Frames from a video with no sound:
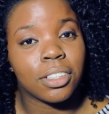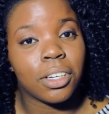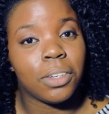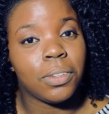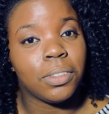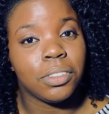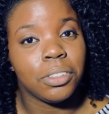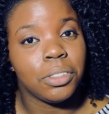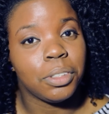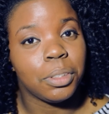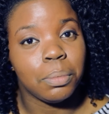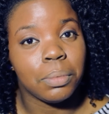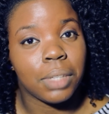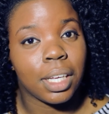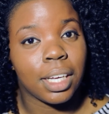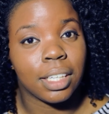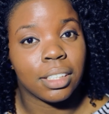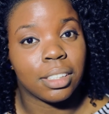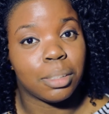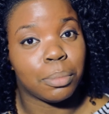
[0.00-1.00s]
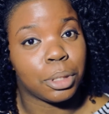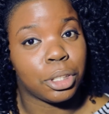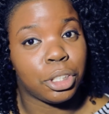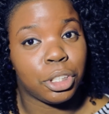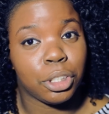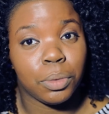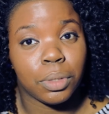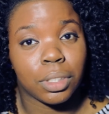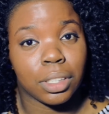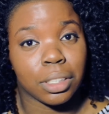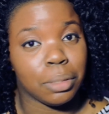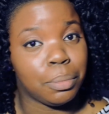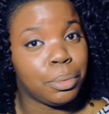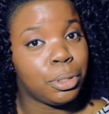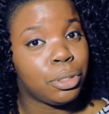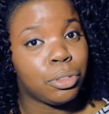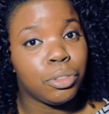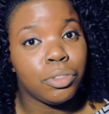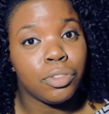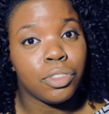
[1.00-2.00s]
going through some things, but she was a little
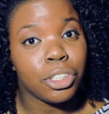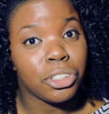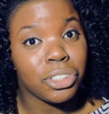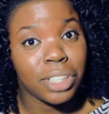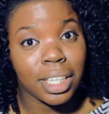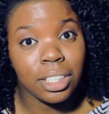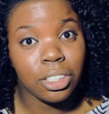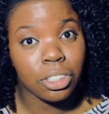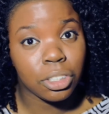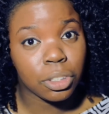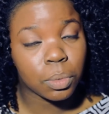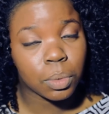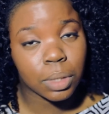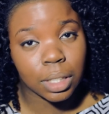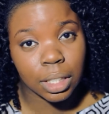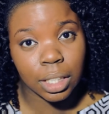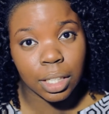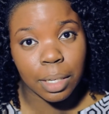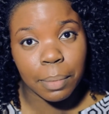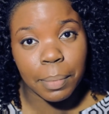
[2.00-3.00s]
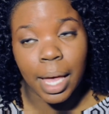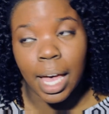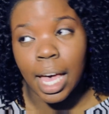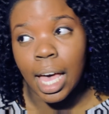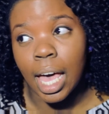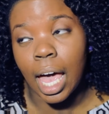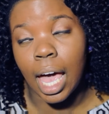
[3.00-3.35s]
bit too flirtatious with him,